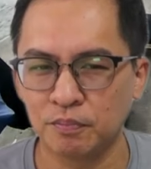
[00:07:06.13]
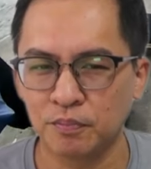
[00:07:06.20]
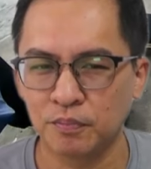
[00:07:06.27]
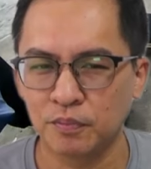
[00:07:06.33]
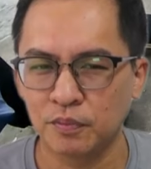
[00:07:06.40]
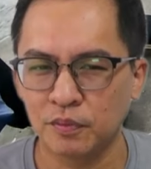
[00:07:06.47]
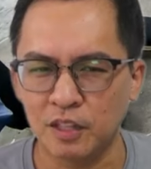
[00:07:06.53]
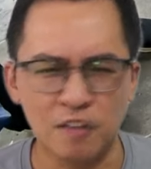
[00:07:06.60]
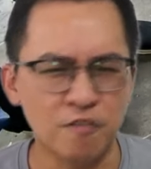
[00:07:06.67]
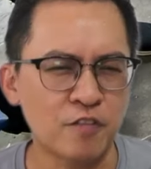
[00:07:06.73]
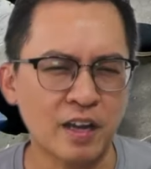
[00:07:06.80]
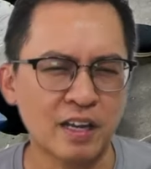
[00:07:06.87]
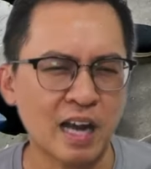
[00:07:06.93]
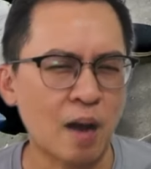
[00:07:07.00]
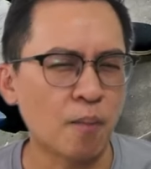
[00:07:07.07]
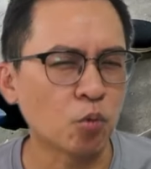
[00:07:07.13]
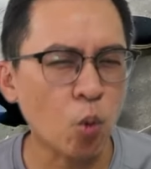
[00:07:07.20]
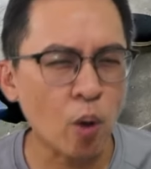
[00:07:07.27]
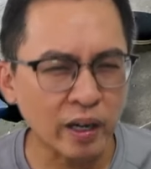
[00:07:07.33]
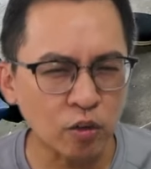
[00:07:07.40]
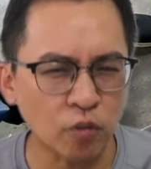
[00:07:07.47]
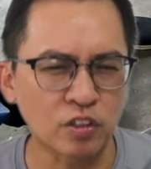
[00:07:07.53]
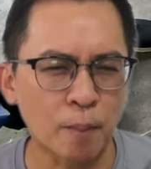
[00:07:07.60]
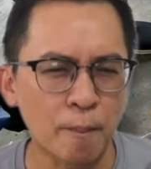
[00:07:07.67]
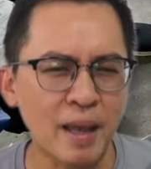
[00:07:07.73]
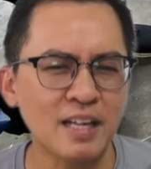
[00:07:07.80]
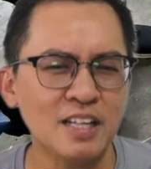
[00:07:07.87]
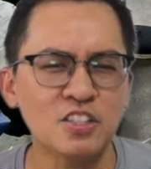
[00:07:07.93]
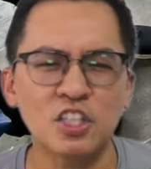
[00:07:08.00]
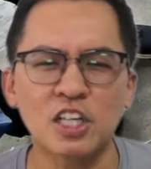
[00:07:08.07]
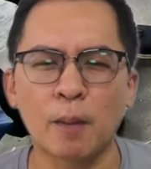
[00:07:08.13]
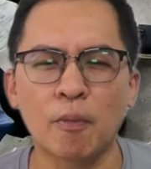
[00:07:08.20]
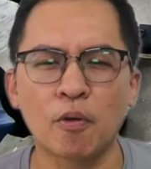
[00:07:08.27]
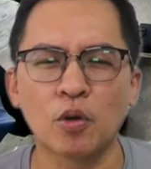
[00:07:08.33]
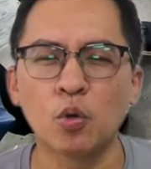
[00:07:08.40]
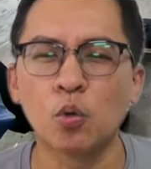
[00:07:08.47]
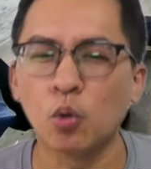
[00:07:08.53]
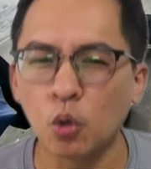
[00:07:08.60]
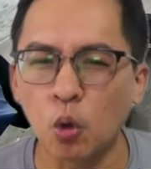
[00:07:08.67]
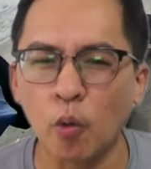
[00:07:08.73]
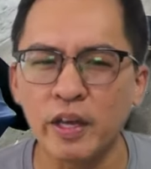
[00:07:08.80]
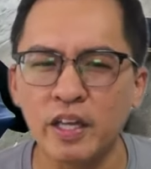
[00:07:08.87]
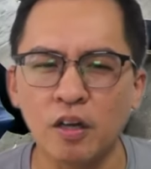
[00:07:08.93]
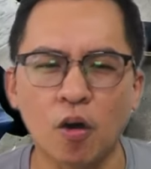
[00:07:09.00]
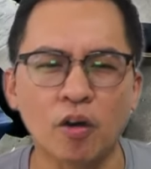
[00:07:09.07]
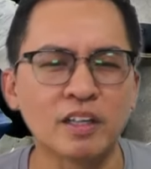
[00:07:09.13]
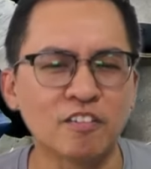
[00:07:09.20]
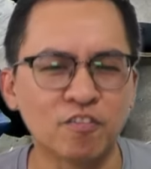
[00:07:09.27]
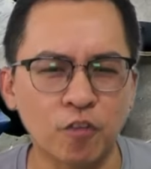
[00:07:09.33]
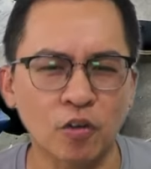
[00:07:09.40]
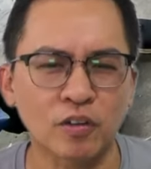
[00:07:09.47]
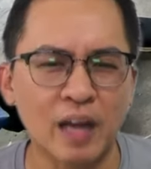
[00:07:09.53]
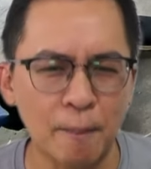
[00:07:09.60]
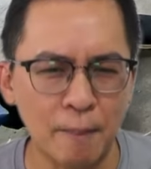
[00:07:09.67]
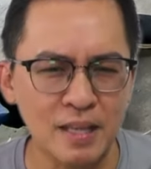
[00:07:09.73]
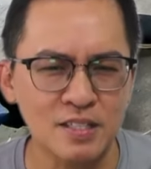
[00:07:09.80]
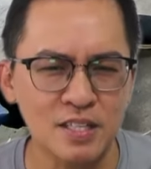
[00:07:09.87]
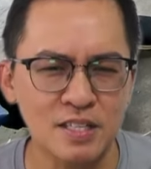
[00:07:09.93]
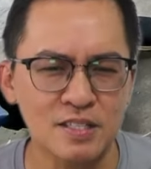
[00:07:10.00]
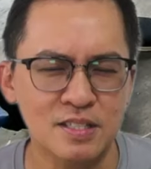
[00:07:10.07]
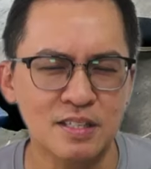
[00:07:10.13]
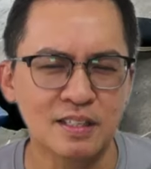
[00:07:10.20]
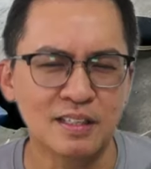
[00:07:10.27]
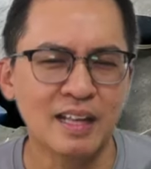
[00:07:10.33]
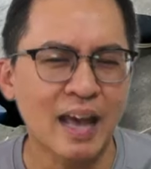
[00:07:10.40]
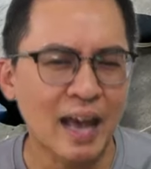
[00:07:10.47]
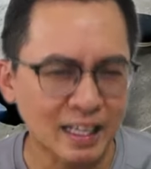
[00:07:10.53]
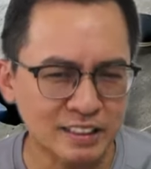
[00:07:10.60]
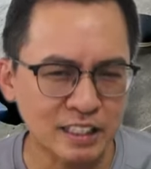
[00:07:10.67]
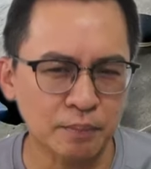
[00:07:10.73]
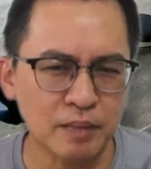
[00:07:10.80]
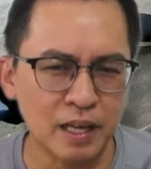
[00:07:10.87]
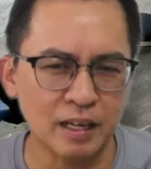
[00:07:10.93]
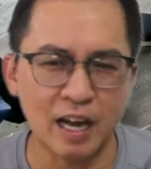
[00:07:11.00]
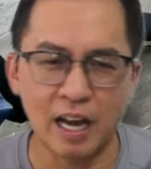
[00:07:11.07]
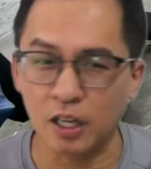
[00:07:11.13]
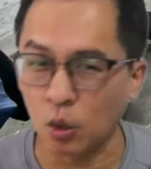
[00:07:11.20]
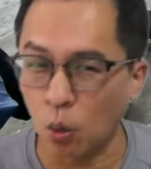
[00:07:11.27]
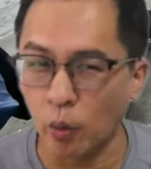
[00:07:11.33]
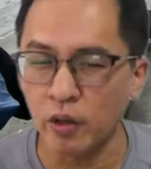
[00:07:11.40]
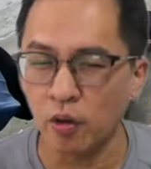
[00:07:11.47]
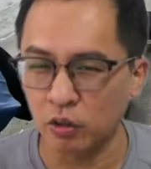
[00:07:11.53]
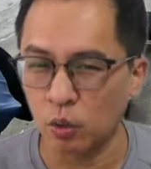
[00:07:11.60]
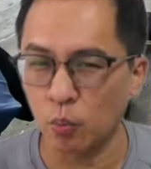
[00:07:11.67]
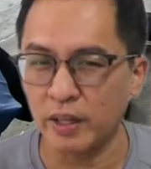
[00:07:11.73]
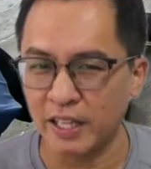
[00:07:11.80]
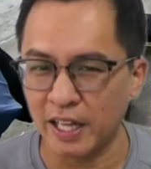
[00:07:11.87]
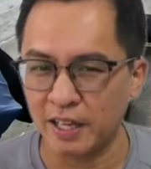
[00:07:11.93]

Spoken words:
In fact, I'm one of the many Singaporeans who go in on a fortnight basis, except that I go in on the weekday.